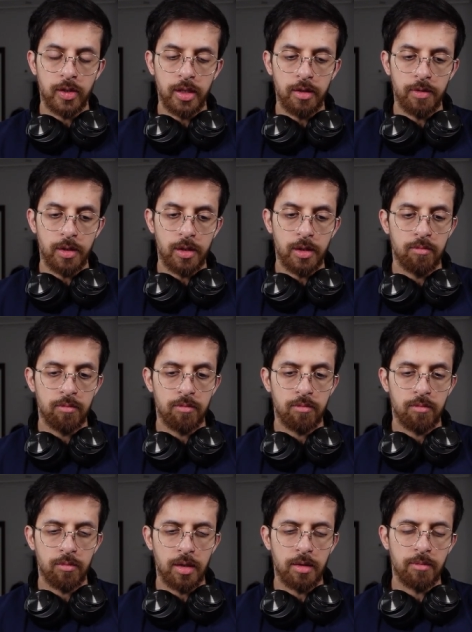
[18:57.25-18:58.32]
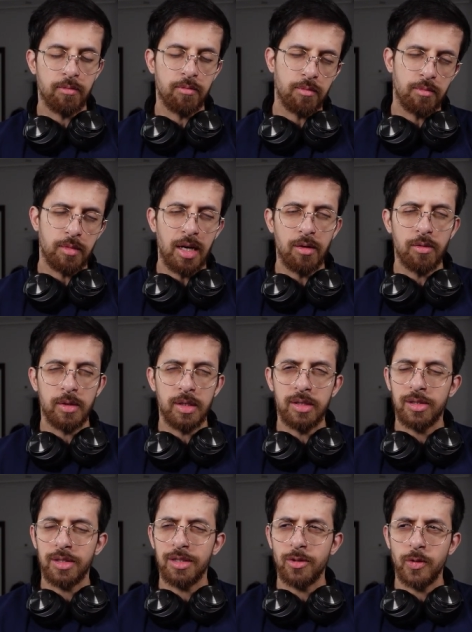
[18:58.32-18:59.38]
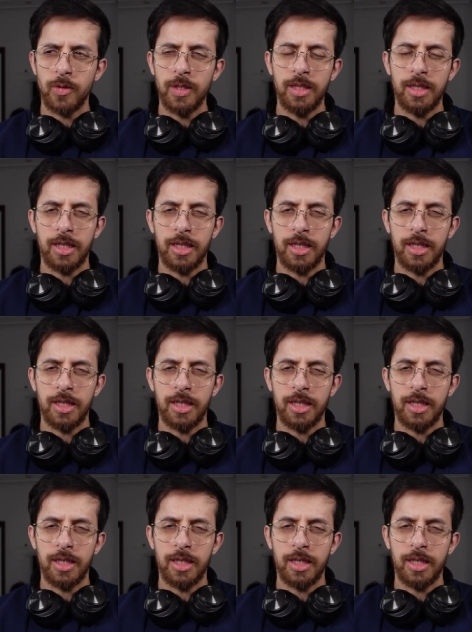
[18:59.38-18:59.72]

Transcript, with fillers: even. And now it's it's really